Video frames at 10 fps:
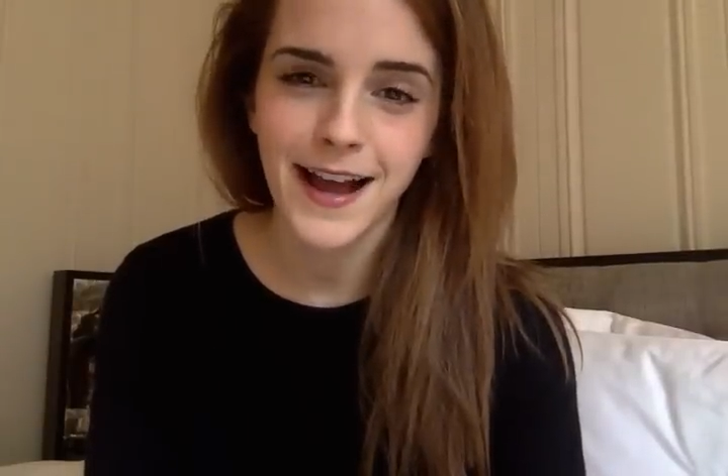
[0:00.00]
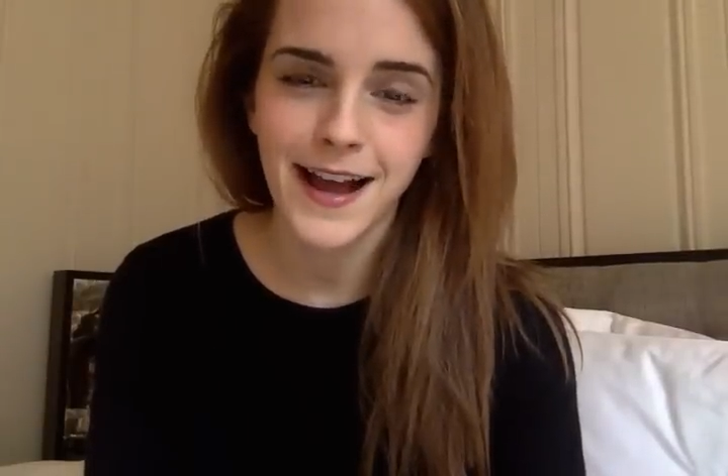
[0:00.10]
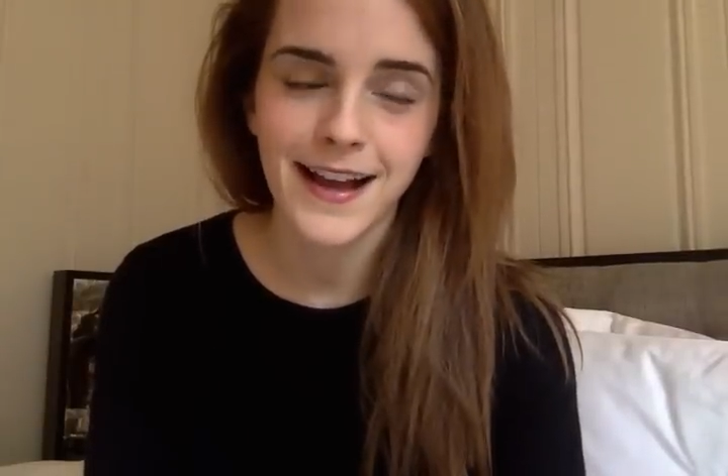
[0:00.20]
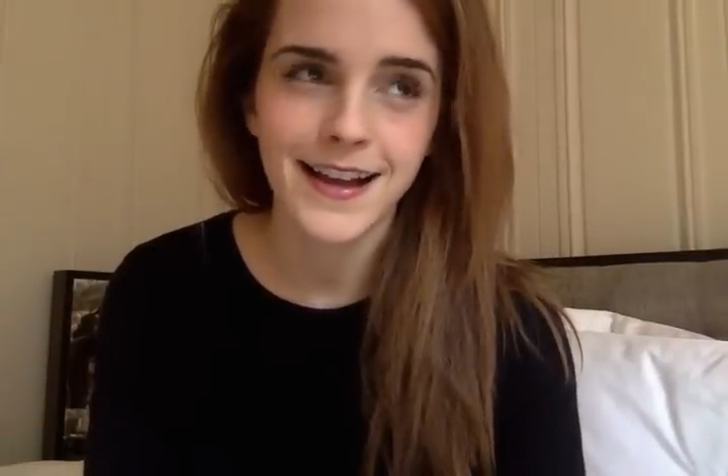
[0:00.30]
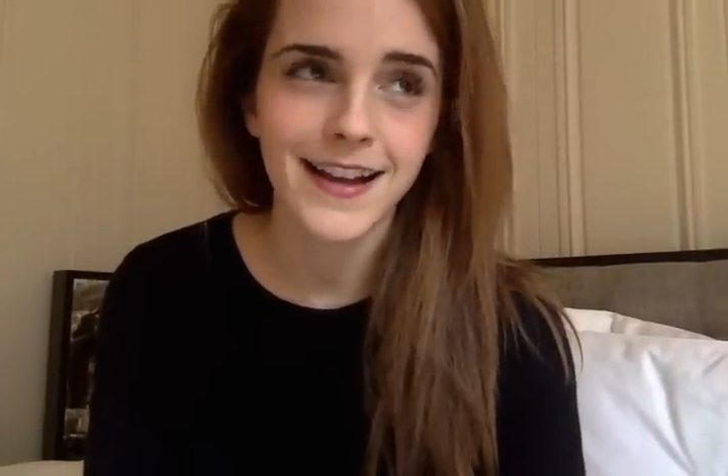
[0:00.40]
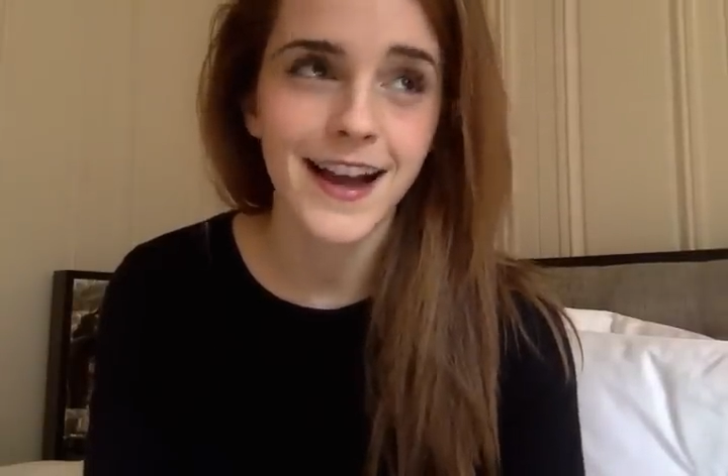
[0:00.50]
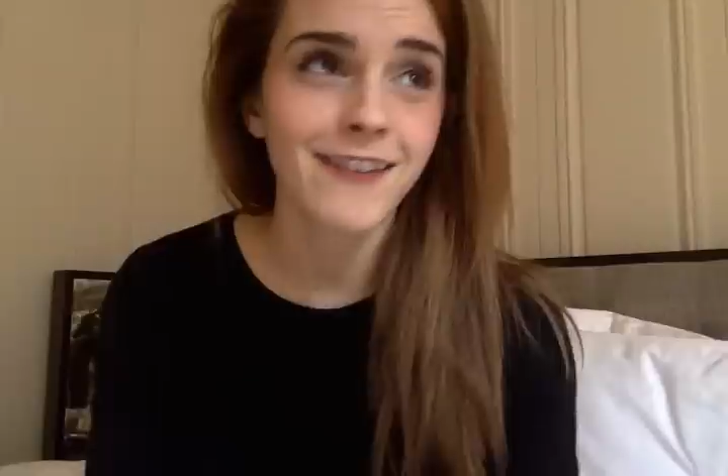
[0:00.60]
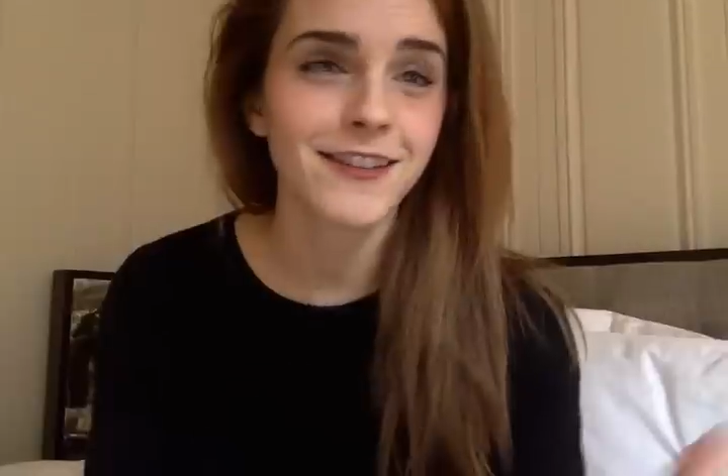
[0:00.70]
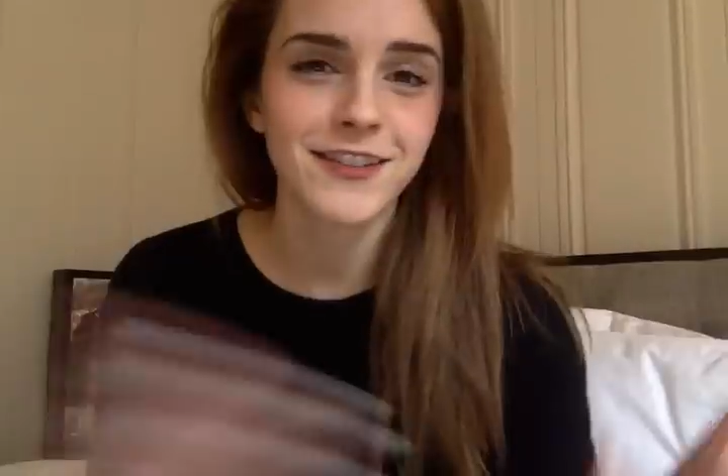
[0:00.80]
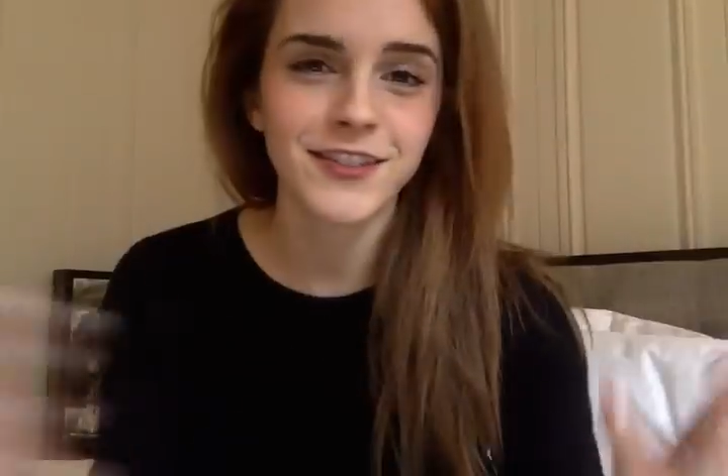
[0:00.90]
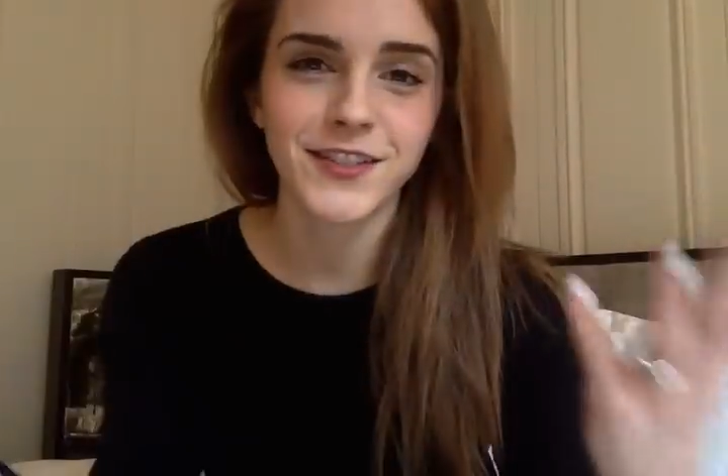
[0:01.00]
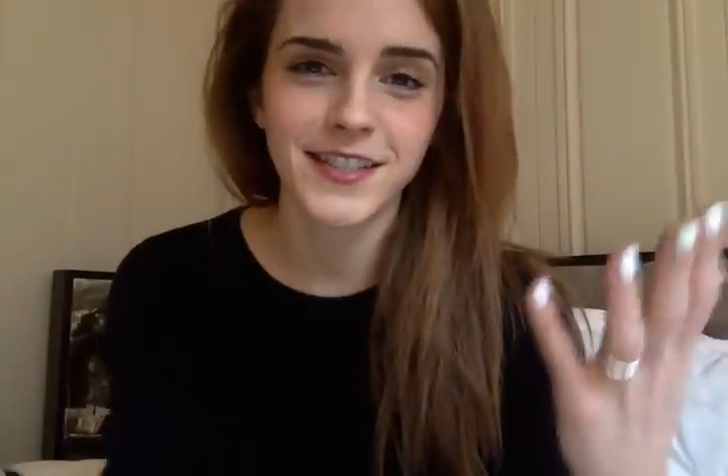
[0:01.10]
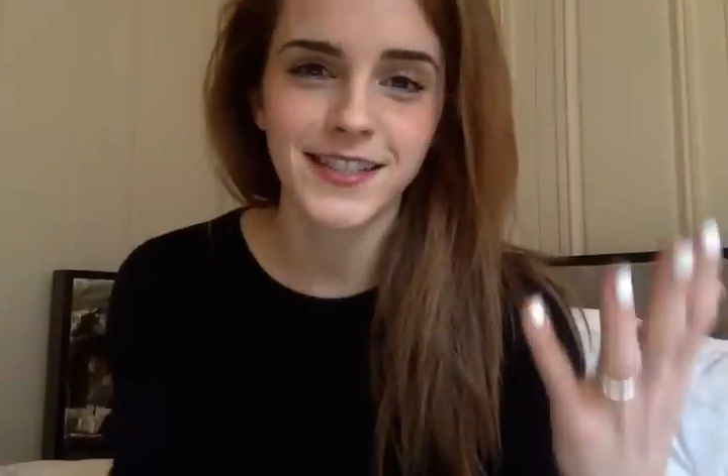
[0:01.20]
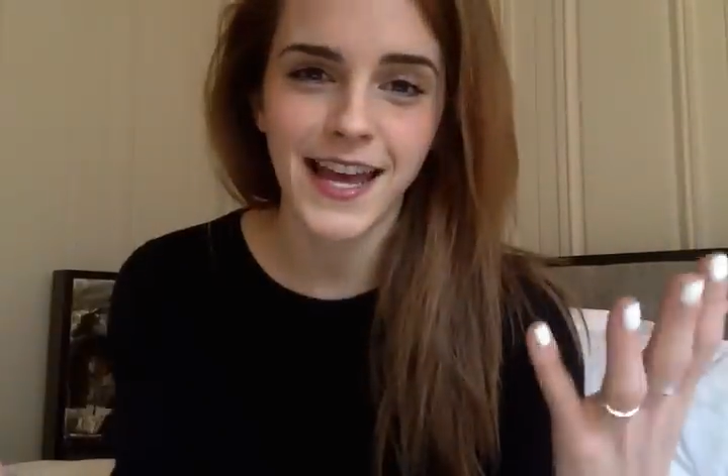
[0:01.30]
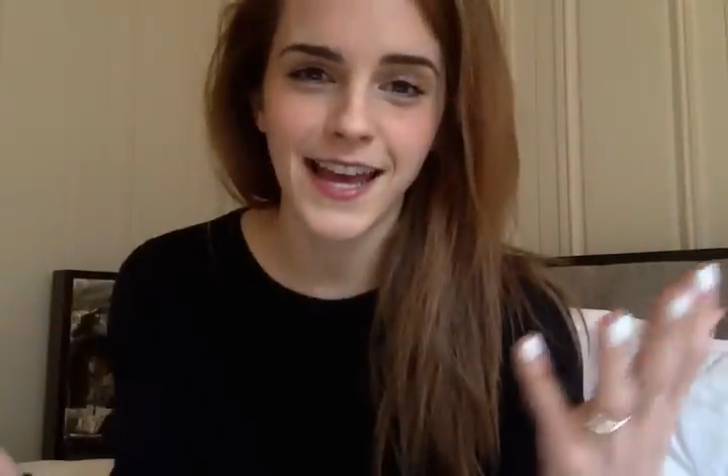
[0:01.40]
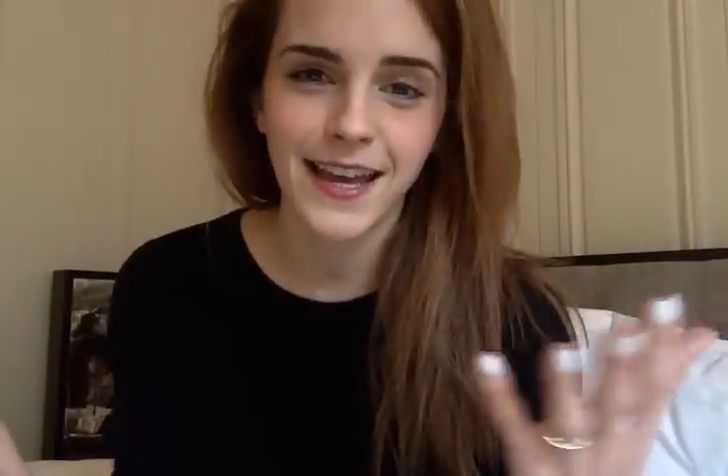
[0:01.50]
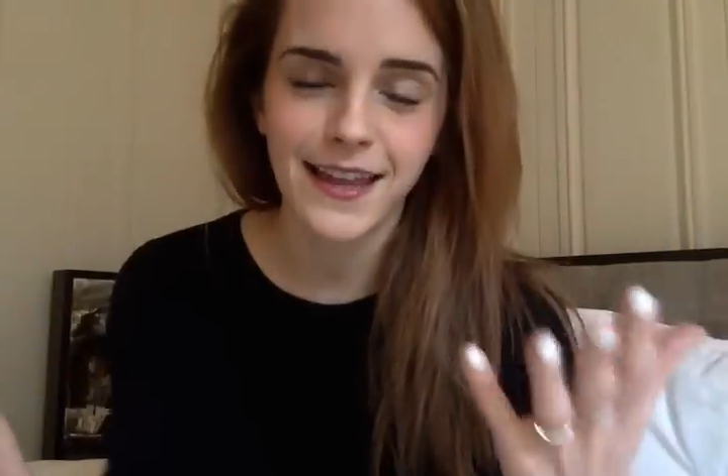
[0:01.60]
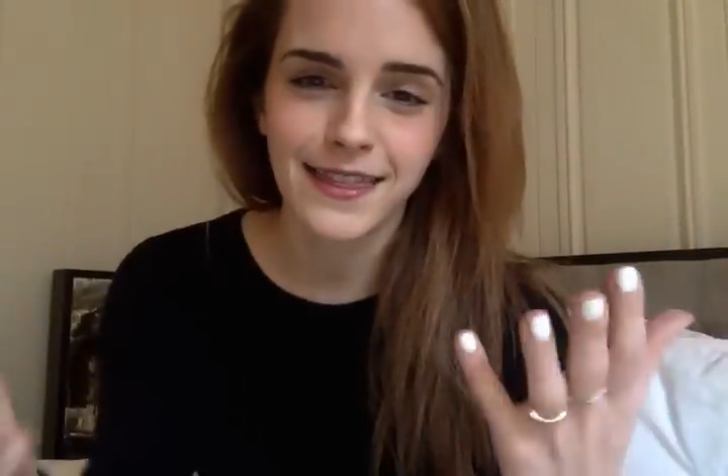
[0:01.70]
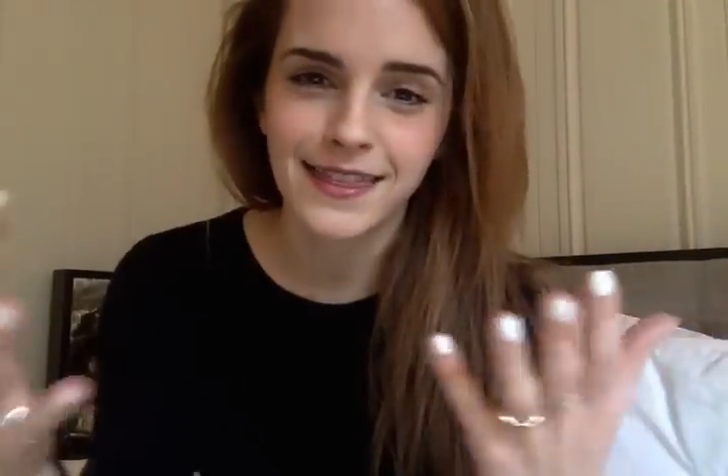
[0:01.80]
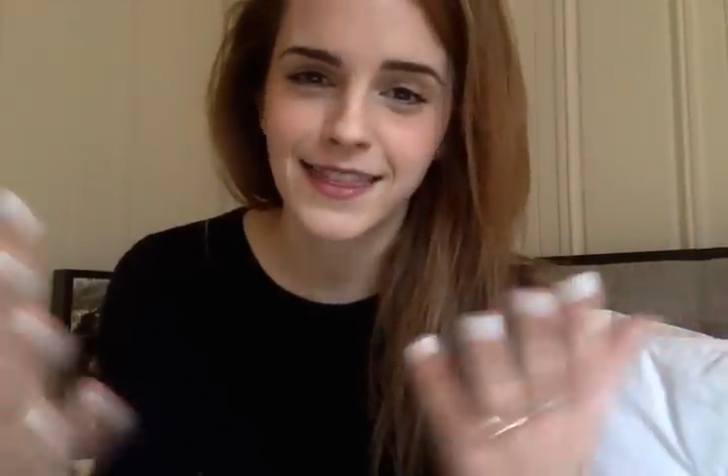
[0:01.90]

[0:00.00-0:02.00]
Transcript: other than just to say